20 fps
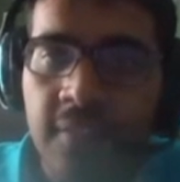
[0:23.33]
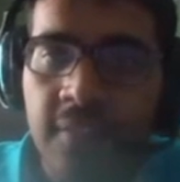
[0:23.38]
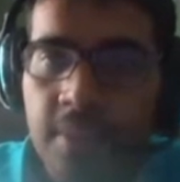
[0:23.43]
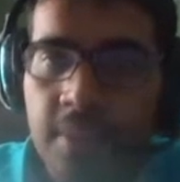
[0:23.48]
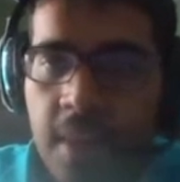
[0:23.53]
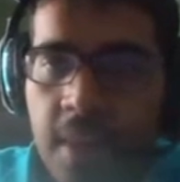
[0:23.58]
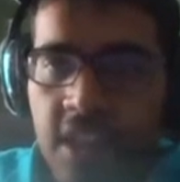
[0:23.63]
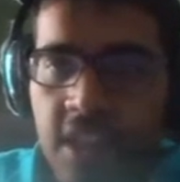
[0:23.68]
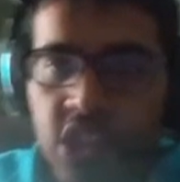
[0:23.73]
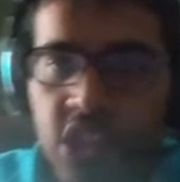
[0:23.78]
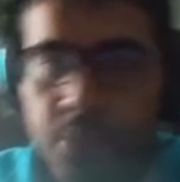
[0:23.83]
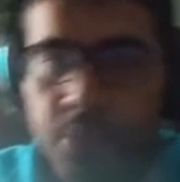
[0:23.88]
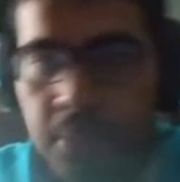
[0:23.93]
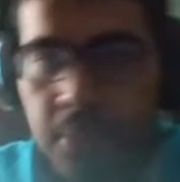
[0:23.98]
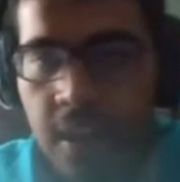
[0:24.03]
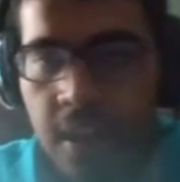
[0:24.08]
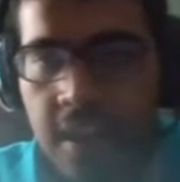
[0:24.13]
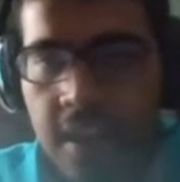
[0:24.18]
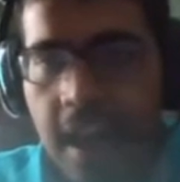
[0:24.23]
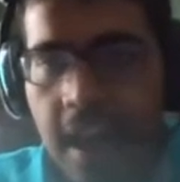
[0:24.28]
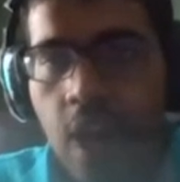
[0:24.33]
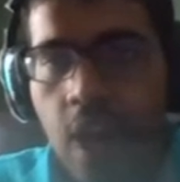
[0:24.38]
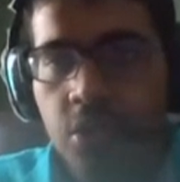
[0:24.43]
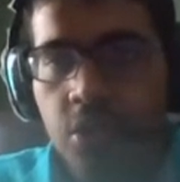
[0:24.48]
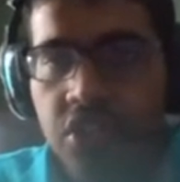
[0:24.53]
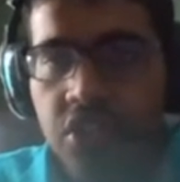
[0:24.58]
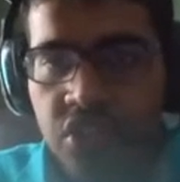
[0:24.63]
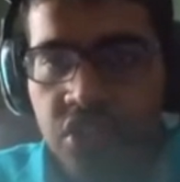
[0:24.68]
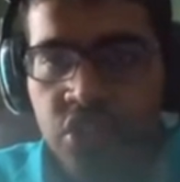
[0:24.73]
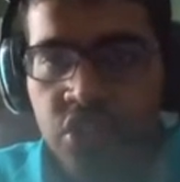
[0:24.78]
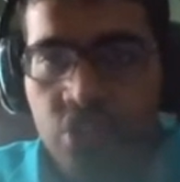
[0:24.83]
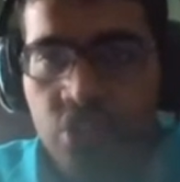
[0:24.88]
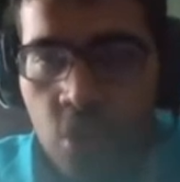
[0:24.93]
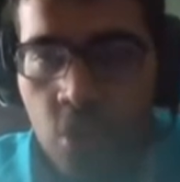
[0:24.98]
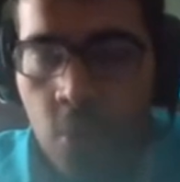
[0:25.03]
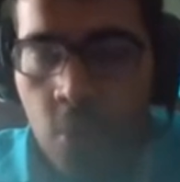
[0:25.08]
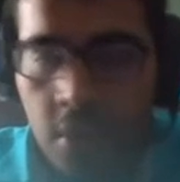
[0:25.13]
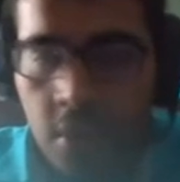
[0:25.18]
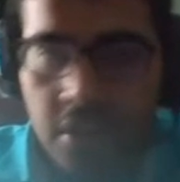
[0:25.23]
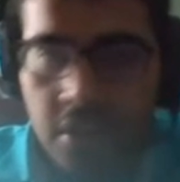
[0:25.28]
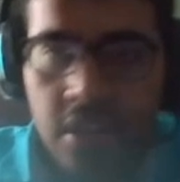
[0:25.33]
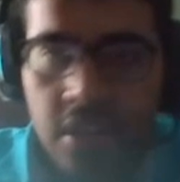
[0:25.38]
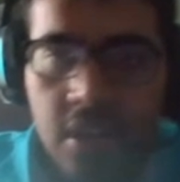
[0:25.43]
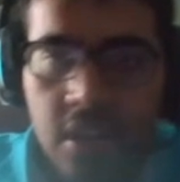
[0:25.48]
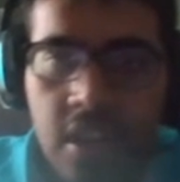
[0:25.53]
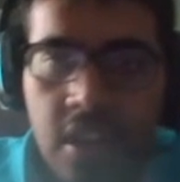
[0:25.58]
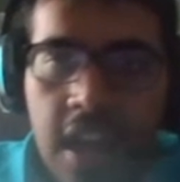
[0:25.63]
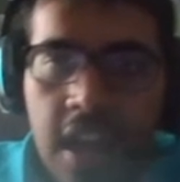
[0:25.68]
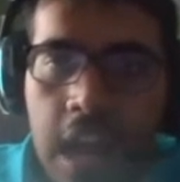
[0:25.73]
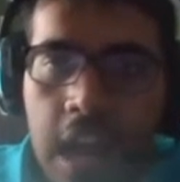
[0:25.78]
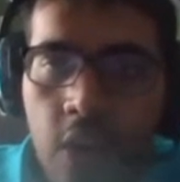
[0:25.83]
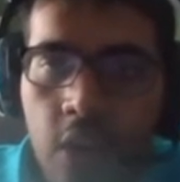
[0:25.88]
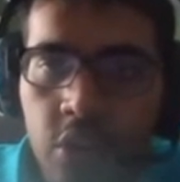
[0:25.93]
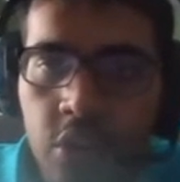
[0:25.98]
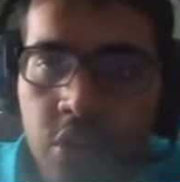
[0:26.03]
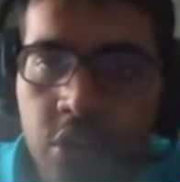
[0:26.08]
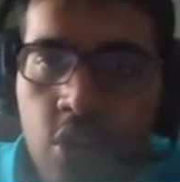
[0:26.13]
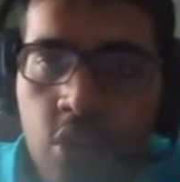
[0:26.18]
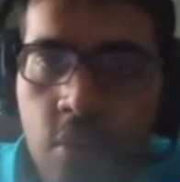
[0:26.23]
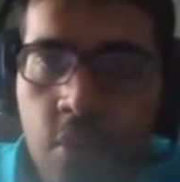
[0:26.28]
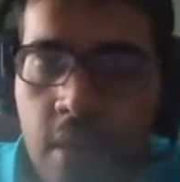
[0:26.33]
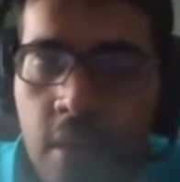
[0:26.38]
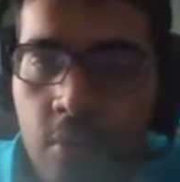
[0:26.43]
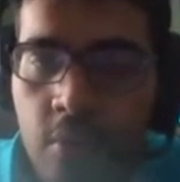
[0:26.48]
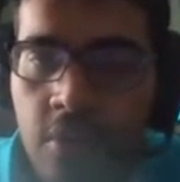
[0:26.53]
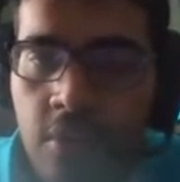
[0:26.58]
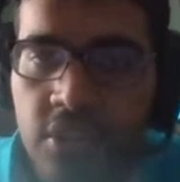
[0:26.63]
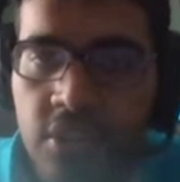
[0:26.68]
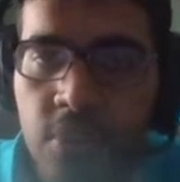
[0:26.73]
let me explain how the signal work, how the third round works.